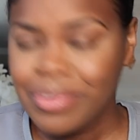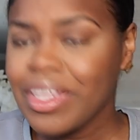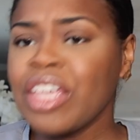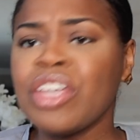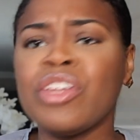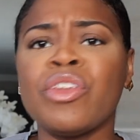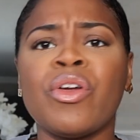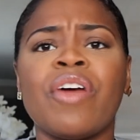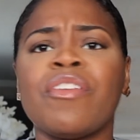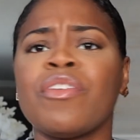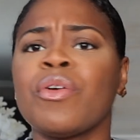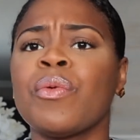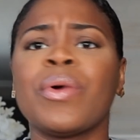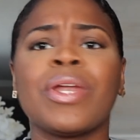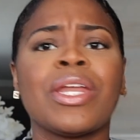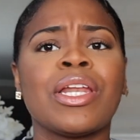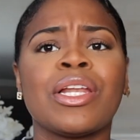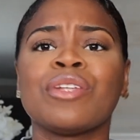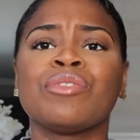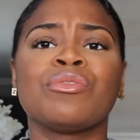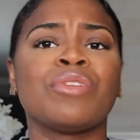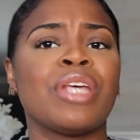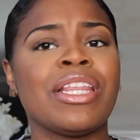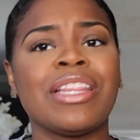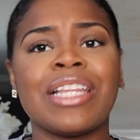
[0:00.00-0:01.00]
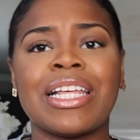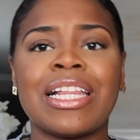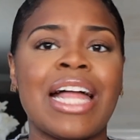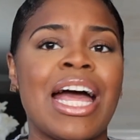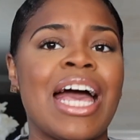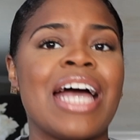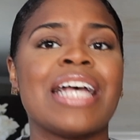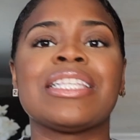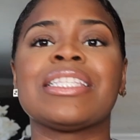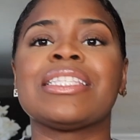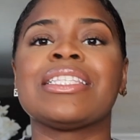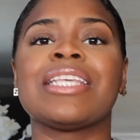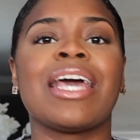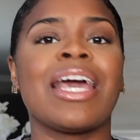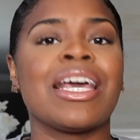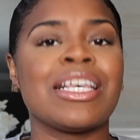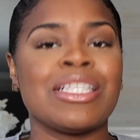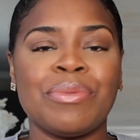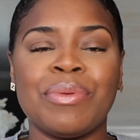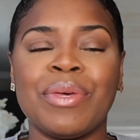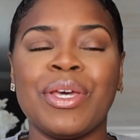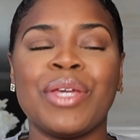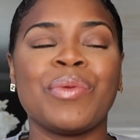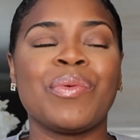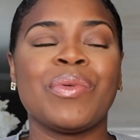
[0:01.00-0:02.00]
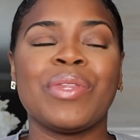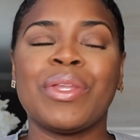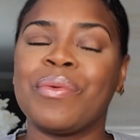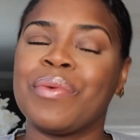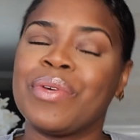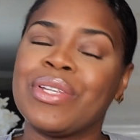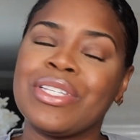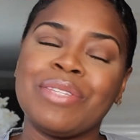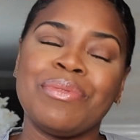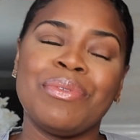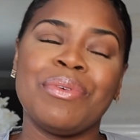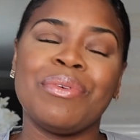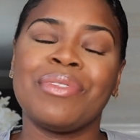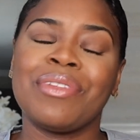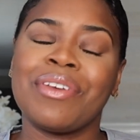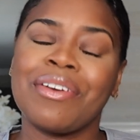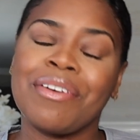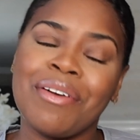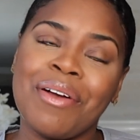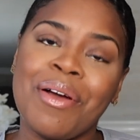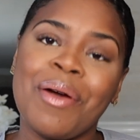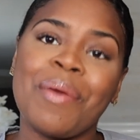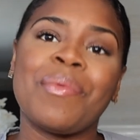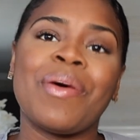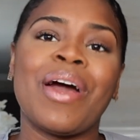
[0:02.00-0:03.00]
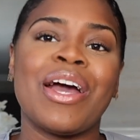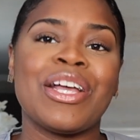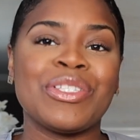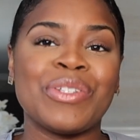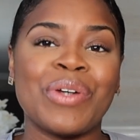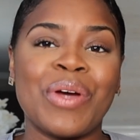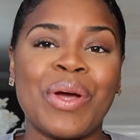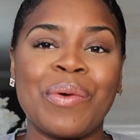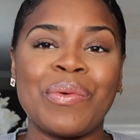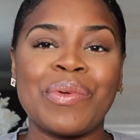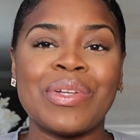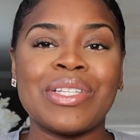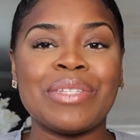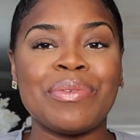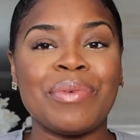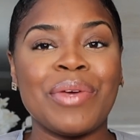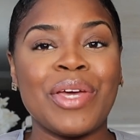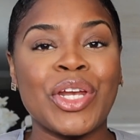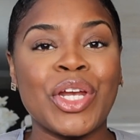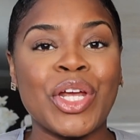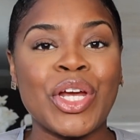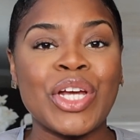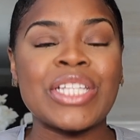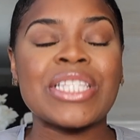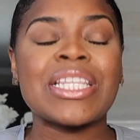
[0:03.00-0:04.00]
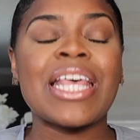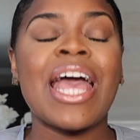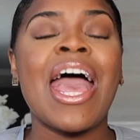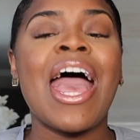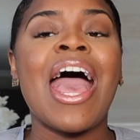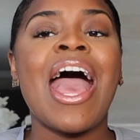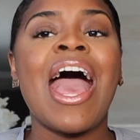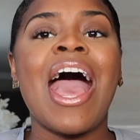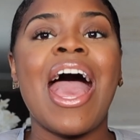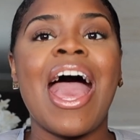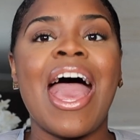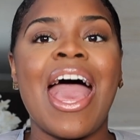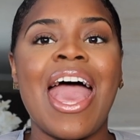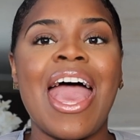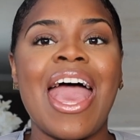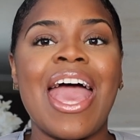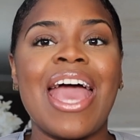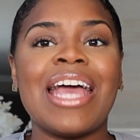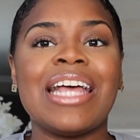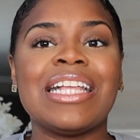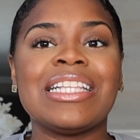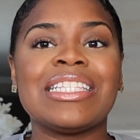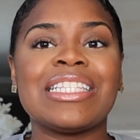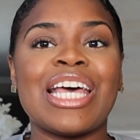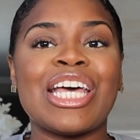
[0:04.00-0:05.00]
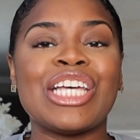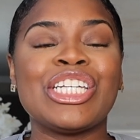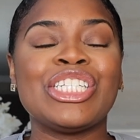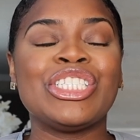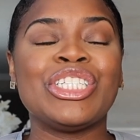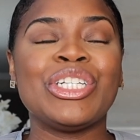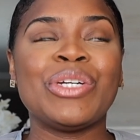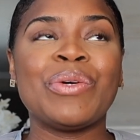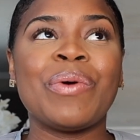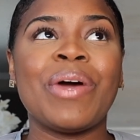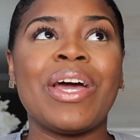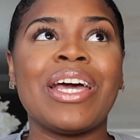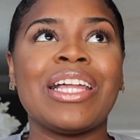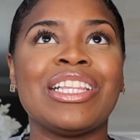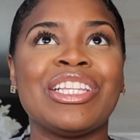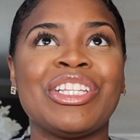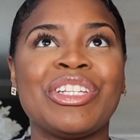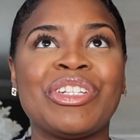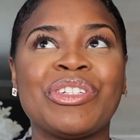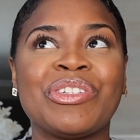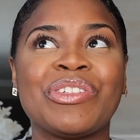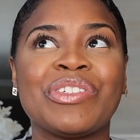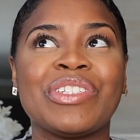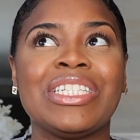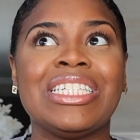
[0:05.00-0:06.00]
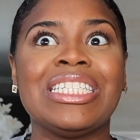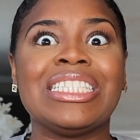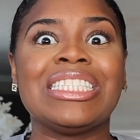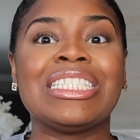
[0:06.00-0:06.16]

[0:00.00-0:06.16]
Everyone in the class explained what they wanted to be when they grew up. I told her I wanted to be a nurse, and she quite literally